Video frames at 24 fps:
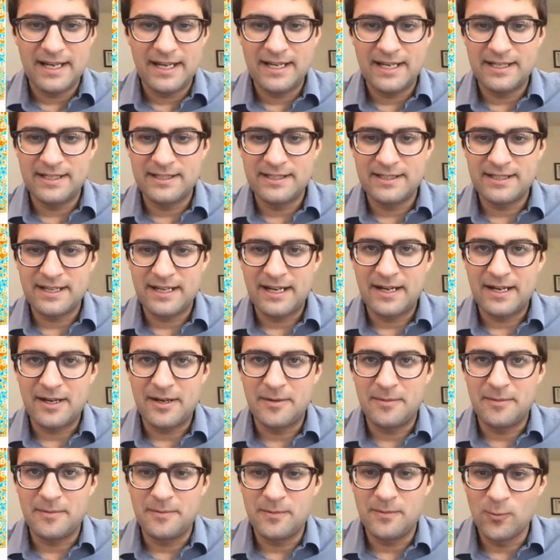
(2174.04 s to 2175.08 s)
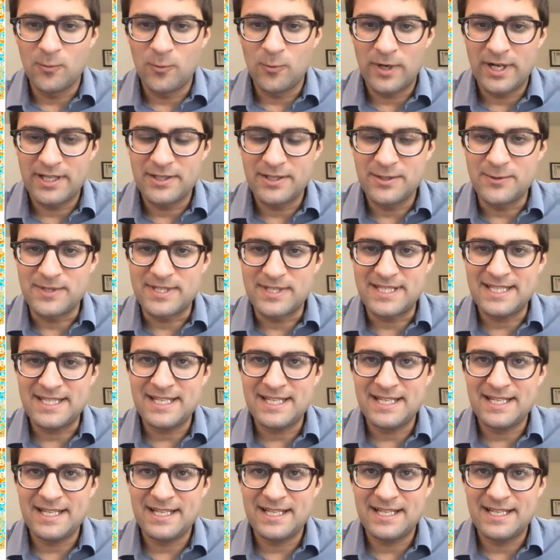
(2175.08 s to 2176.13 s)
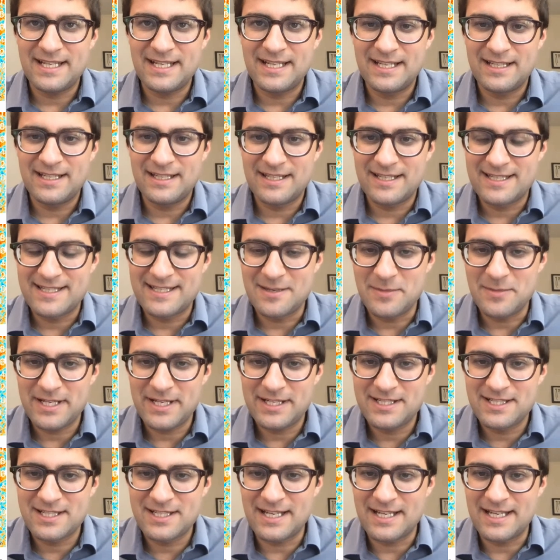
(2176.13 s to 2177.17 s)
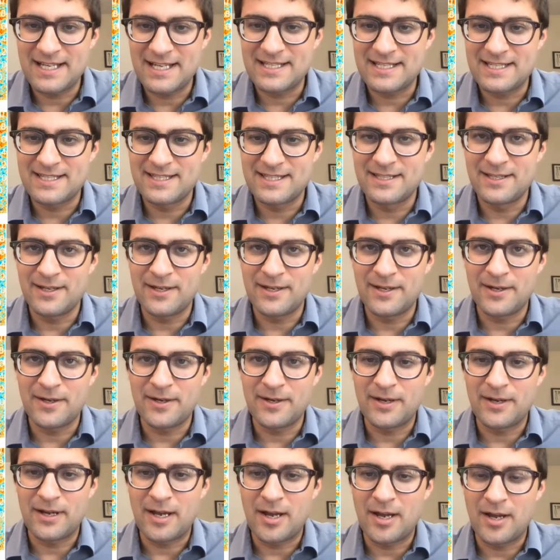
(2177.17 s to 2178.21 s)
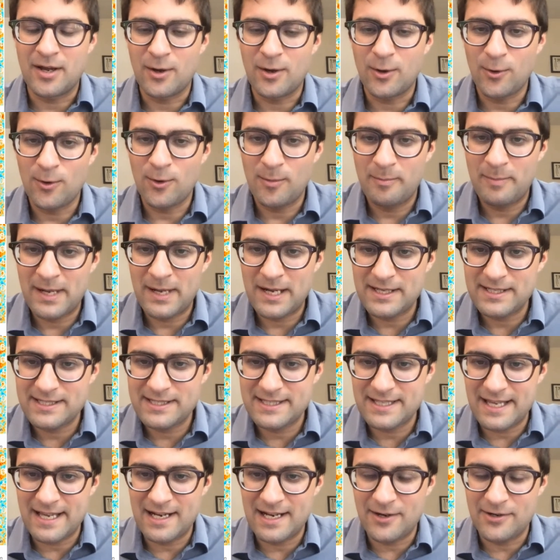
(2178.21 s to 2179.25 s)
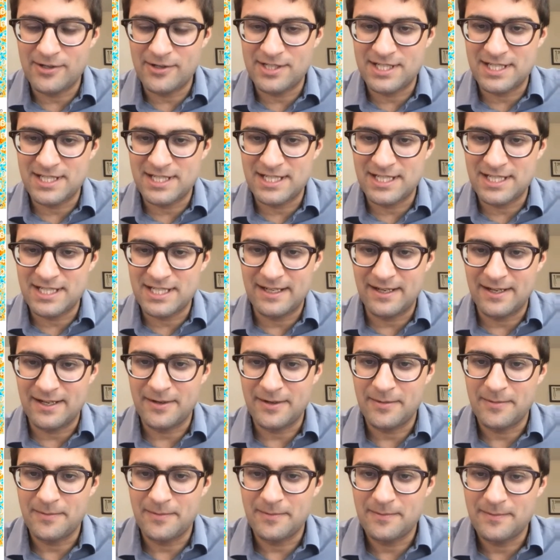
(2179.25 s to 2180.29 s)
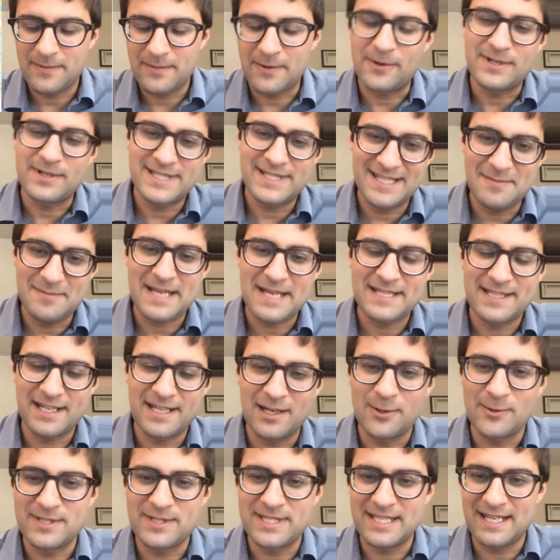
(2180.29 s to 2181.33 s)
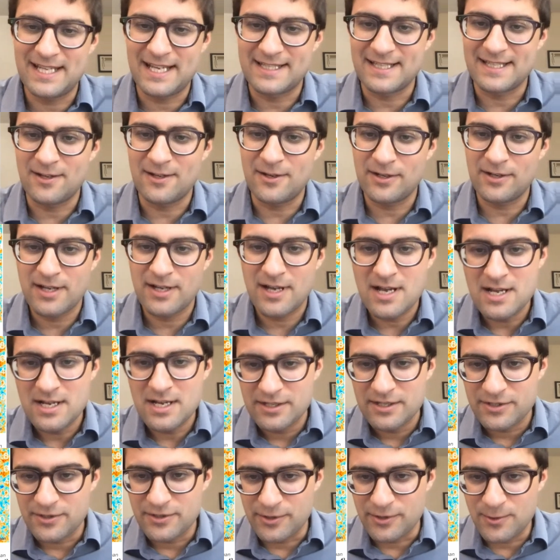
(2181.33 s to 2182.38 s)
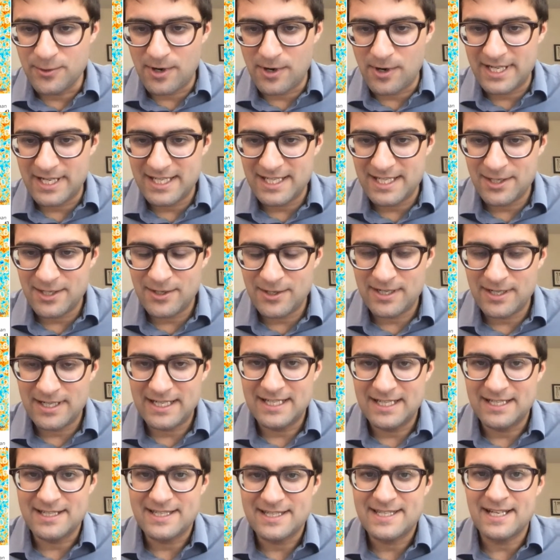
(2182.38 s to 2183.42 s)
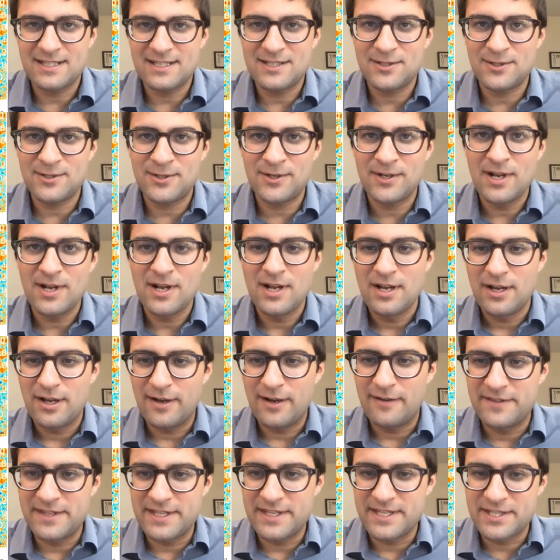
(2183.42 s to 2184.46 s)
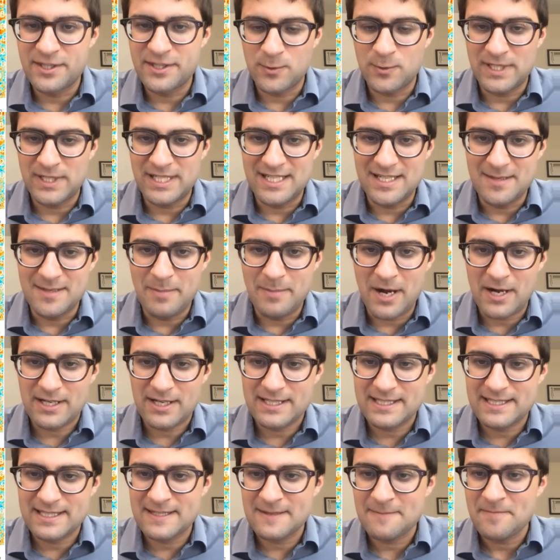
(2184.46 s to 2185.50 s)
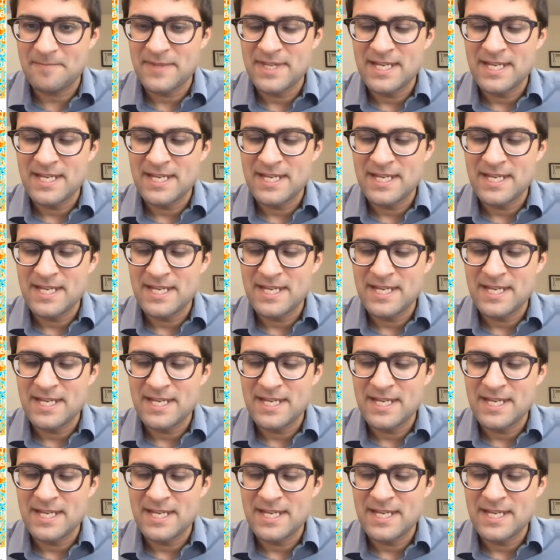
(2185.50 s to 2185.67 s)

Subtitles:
And what you see in this image is the whole bus LRG or CMAS and LOSI catalog. So you are here in the center of this 3D box.